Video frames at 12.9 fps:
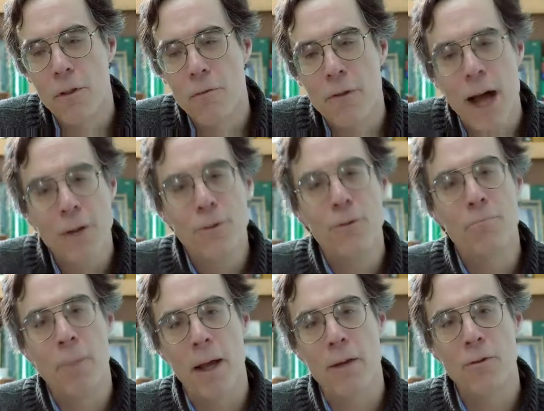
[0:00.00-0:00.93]
value
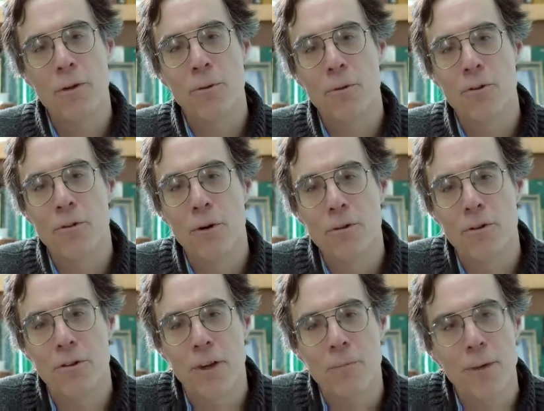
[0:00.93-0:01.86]
of basic
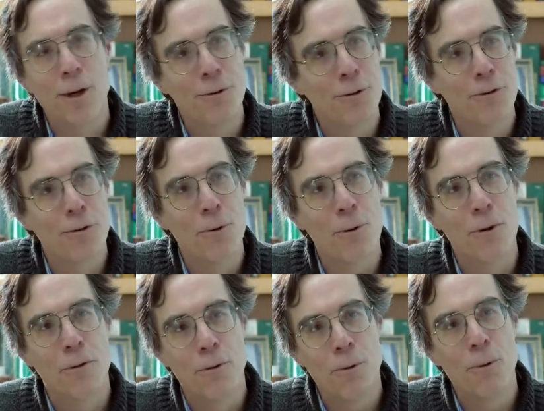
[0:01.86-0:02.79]
research can be
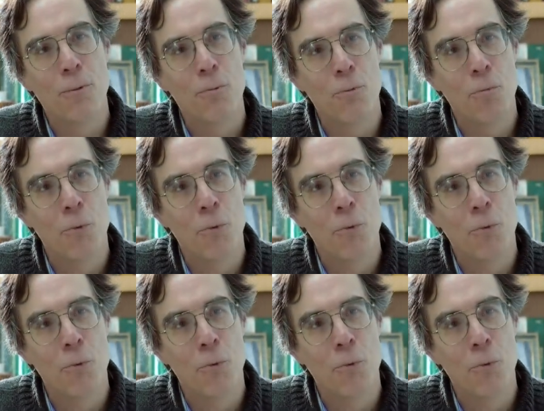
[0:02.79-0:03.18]
underscored through a